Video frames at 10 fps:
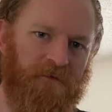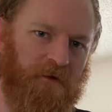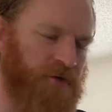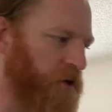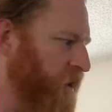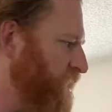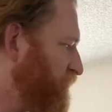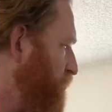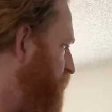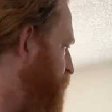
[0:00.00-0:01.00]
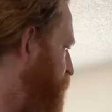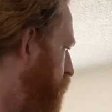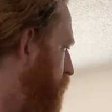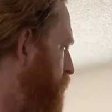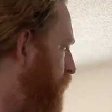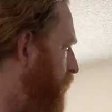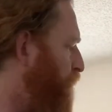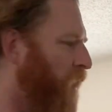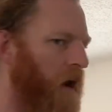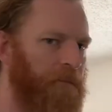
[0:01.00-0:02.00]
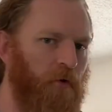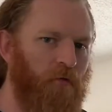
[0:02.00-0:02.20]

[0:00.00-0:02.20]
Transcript: future needs to be informed by proper